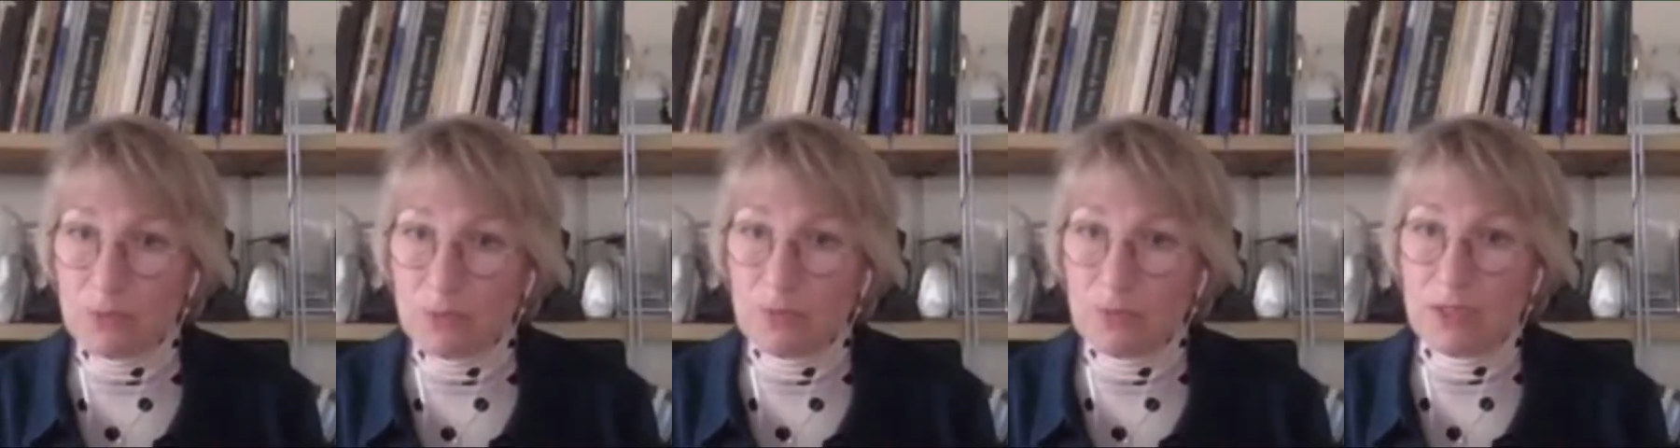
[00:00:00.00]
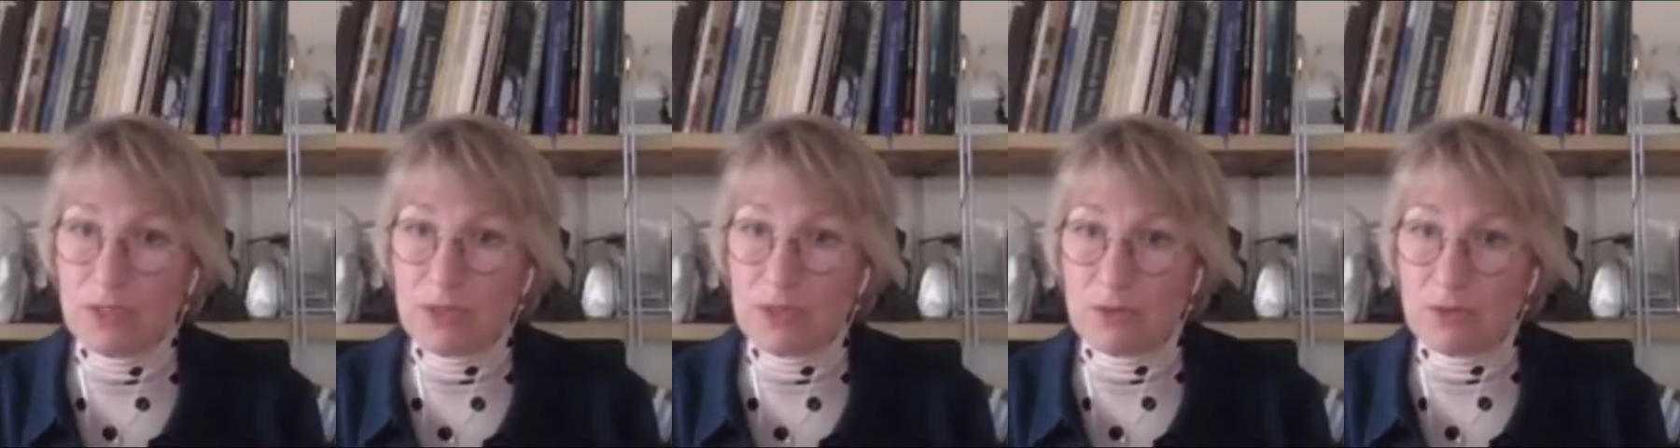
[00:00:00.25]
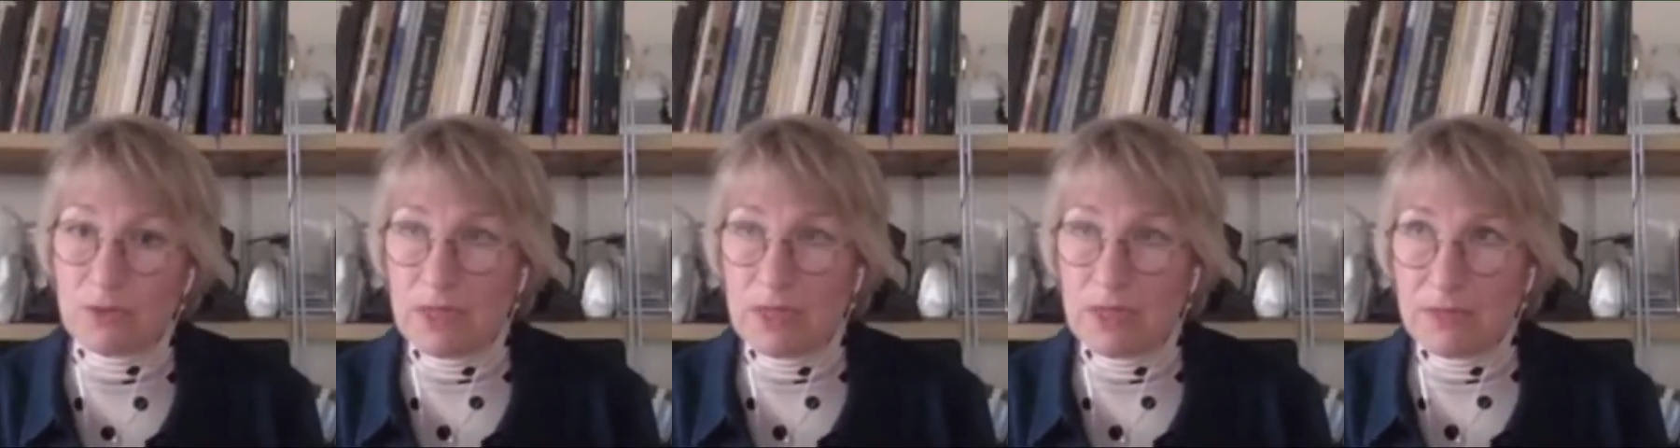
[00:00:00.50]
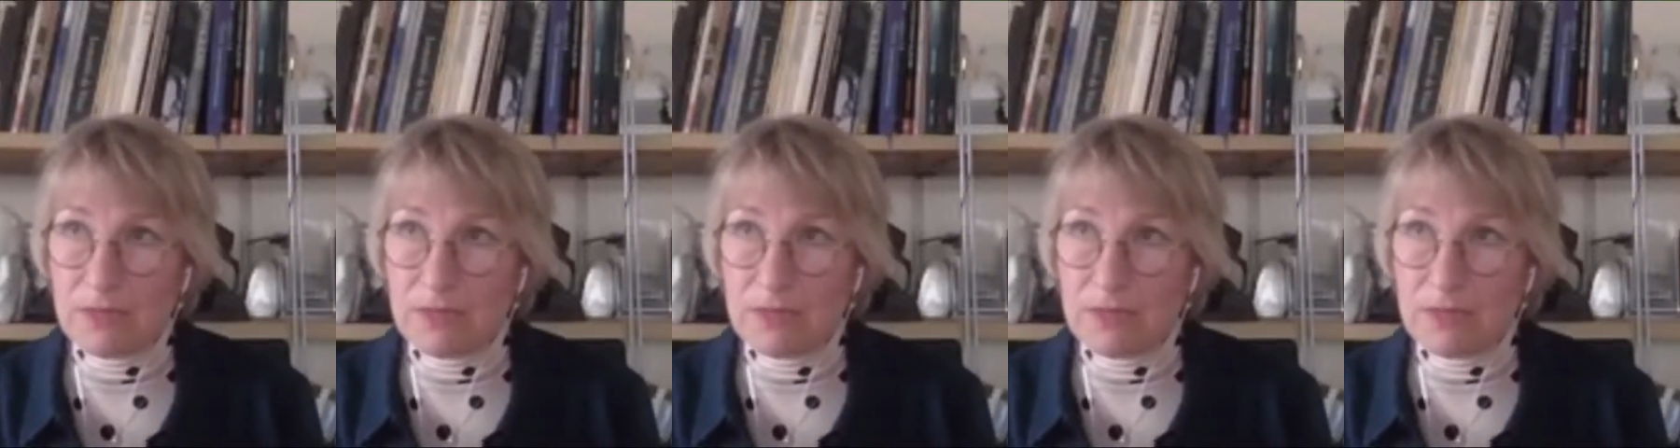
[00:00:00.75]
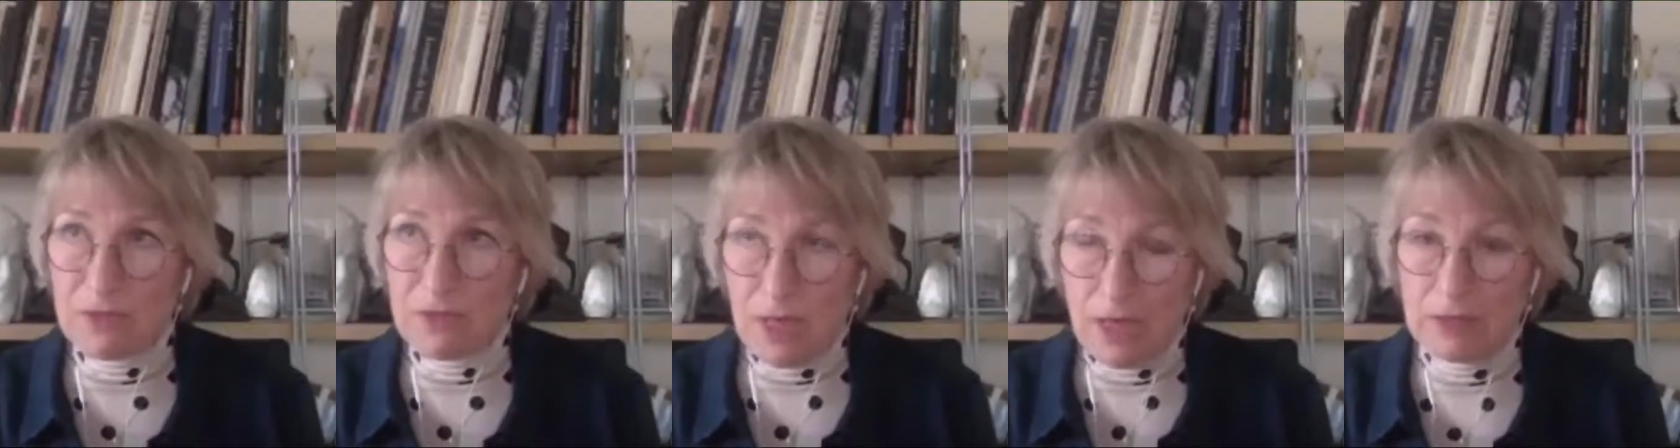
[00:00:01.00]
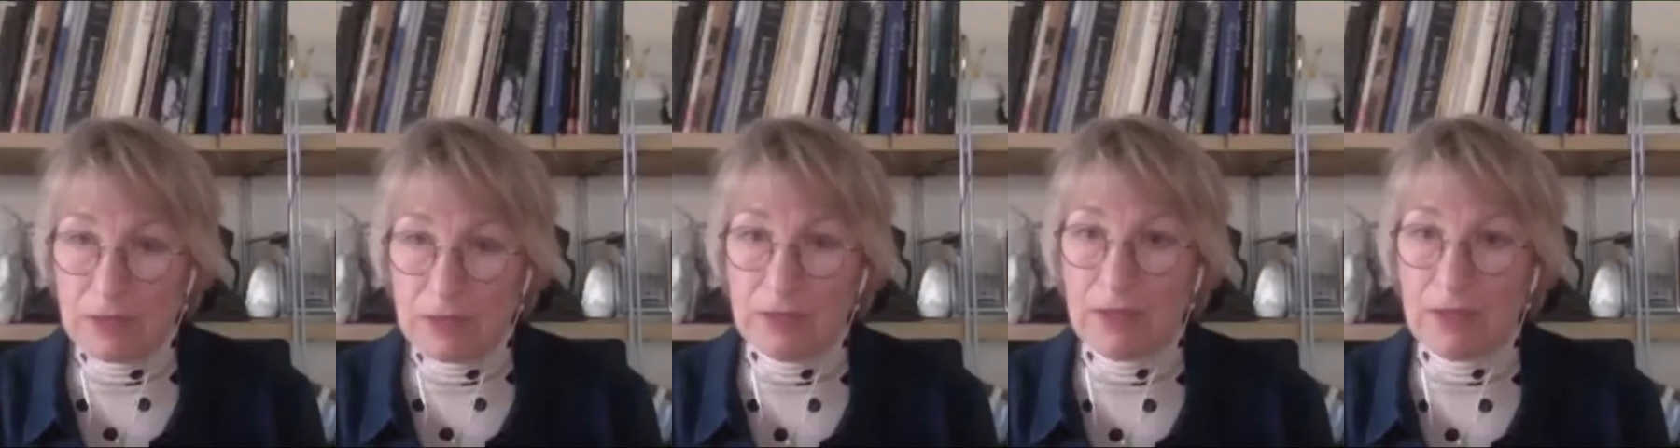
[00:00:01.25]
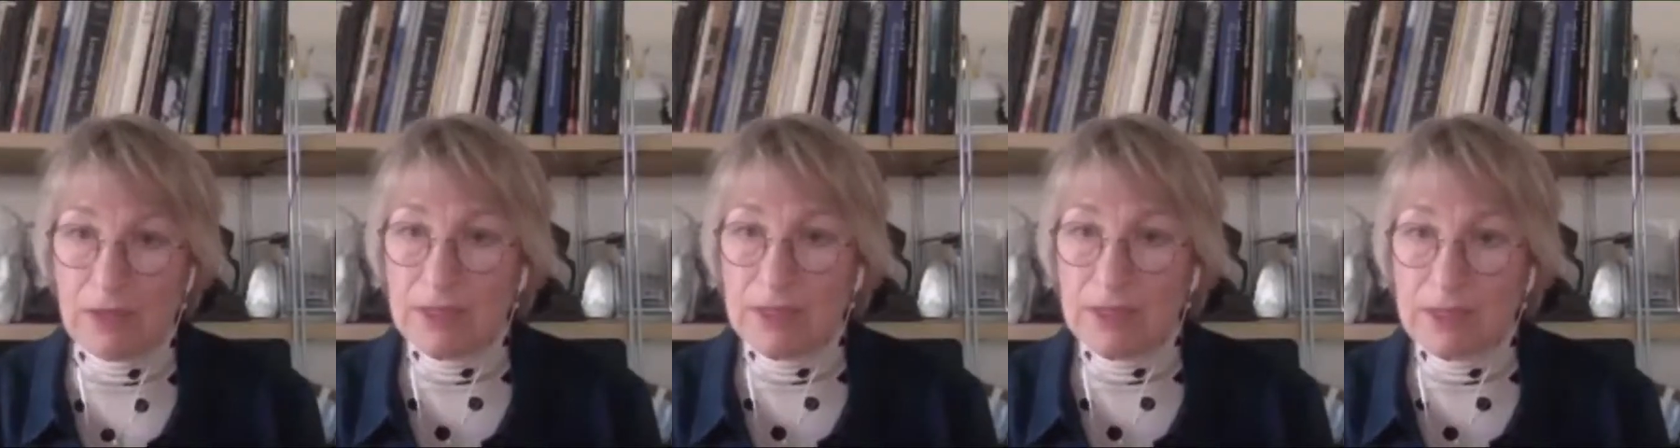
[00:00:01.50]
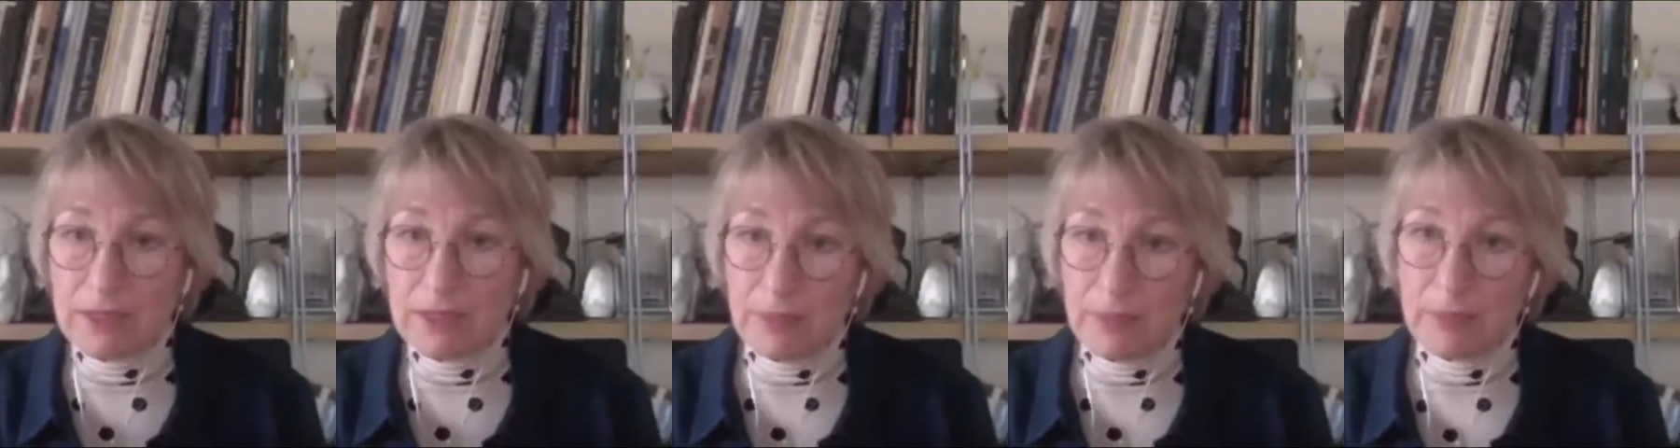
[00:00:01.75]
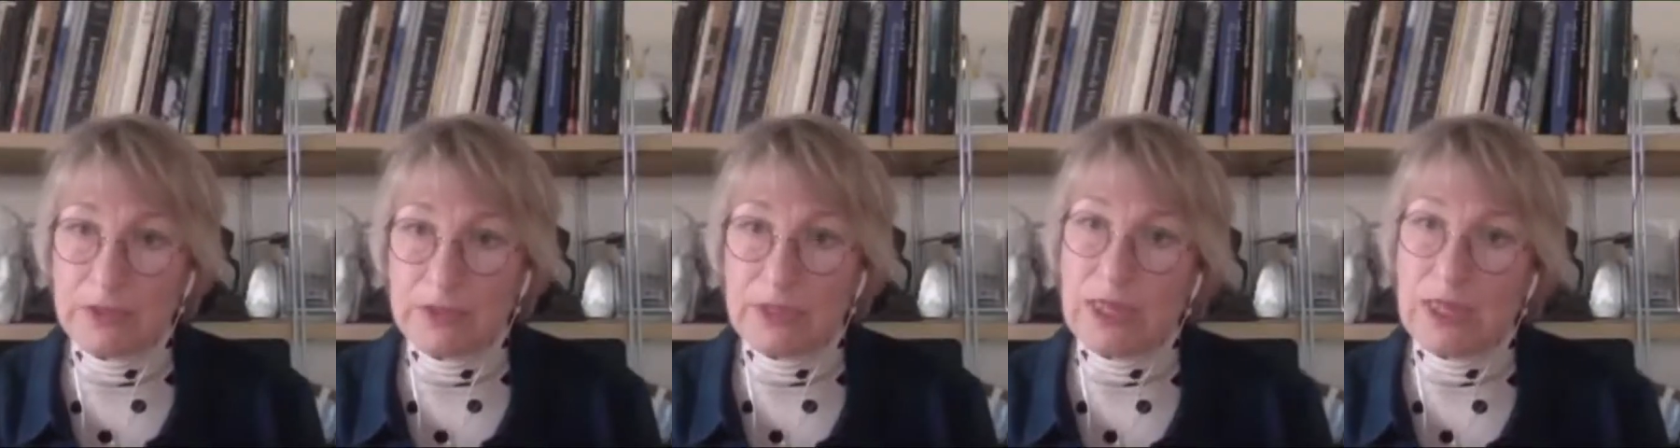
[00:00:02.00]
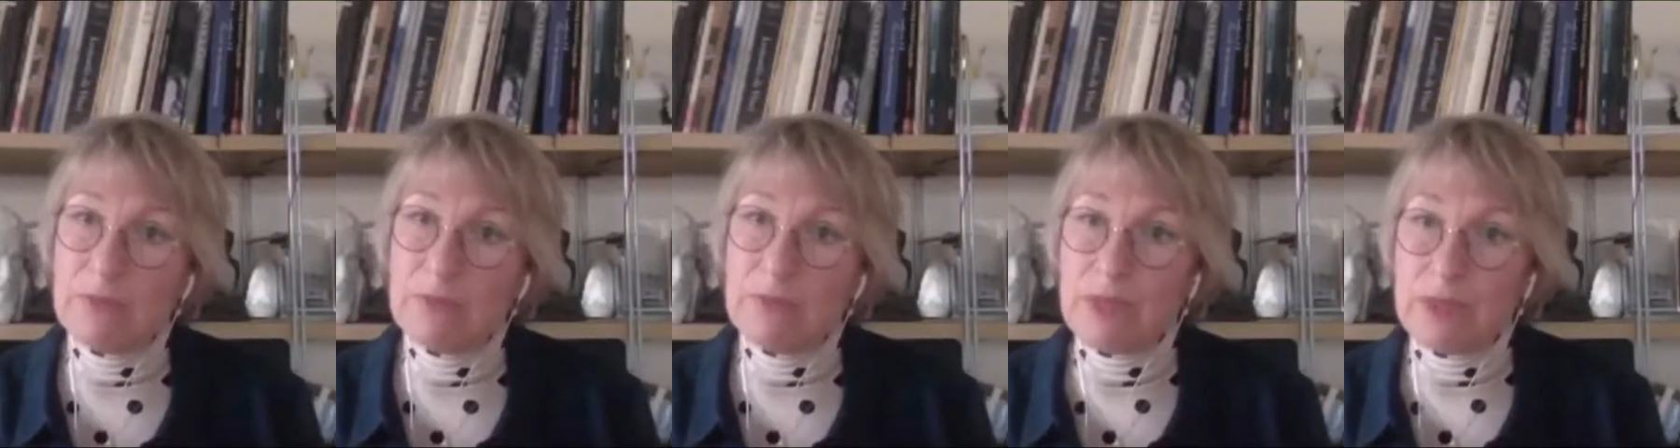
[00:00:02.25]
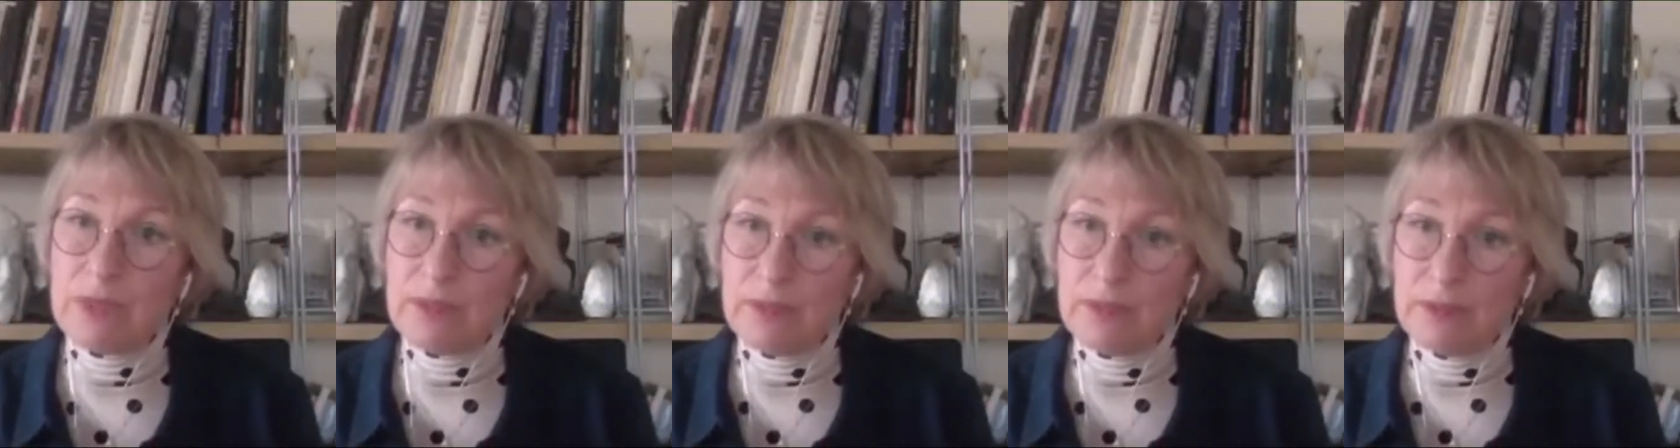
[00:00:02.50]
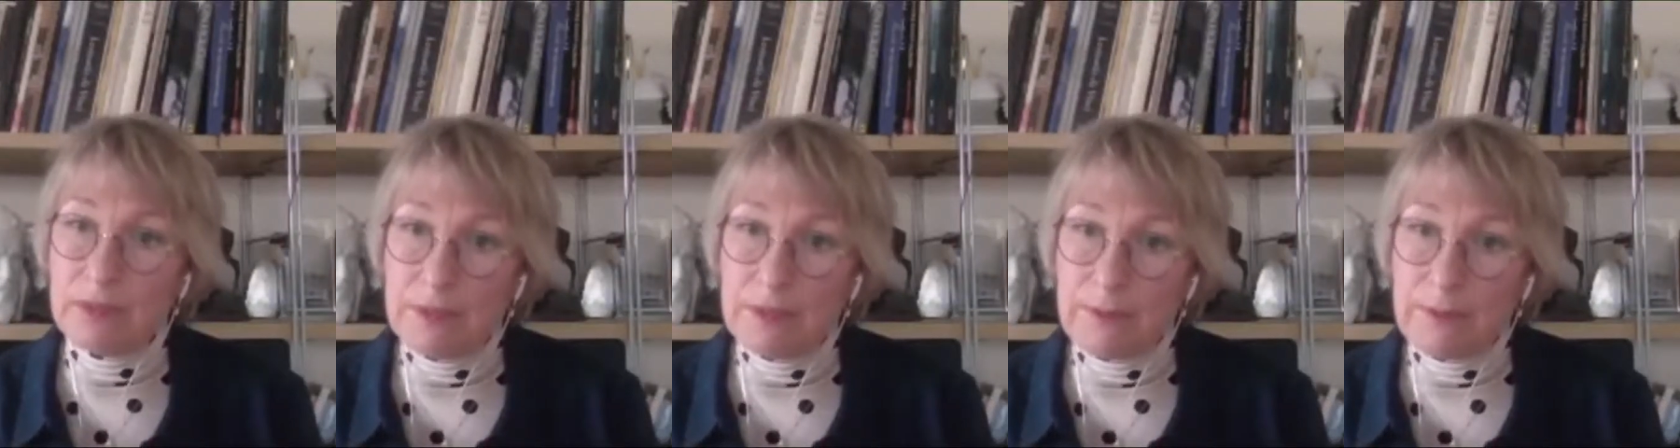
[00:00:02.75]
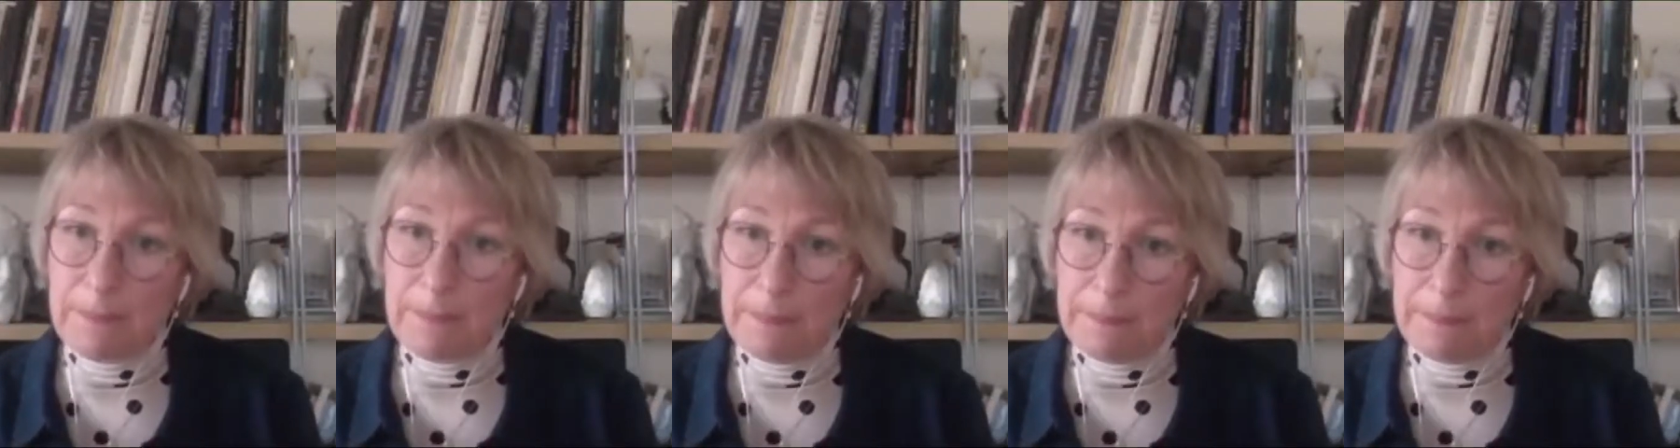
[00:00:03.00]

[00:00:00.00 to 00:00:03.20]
book was published. I thought that there's a need